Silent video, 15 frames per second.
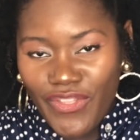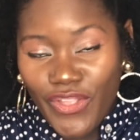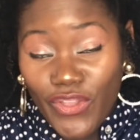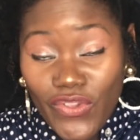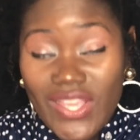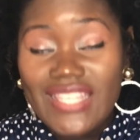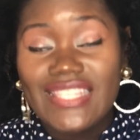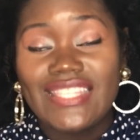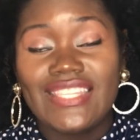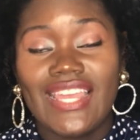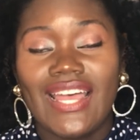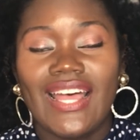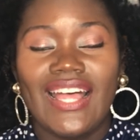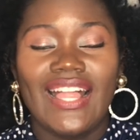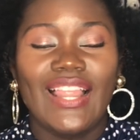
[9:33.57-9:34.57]

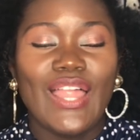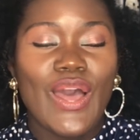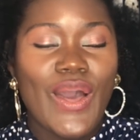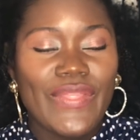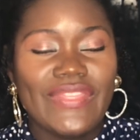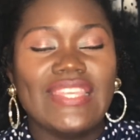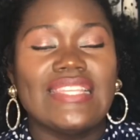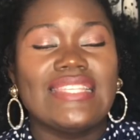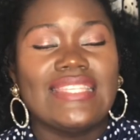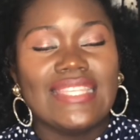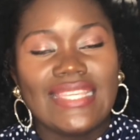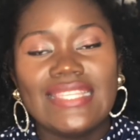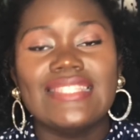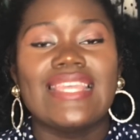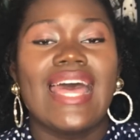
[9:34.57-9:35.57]
Krista on this
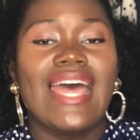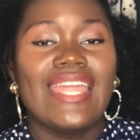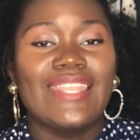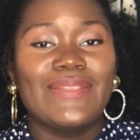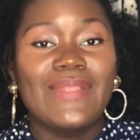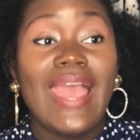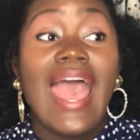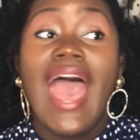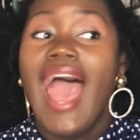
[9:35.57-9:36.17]
season.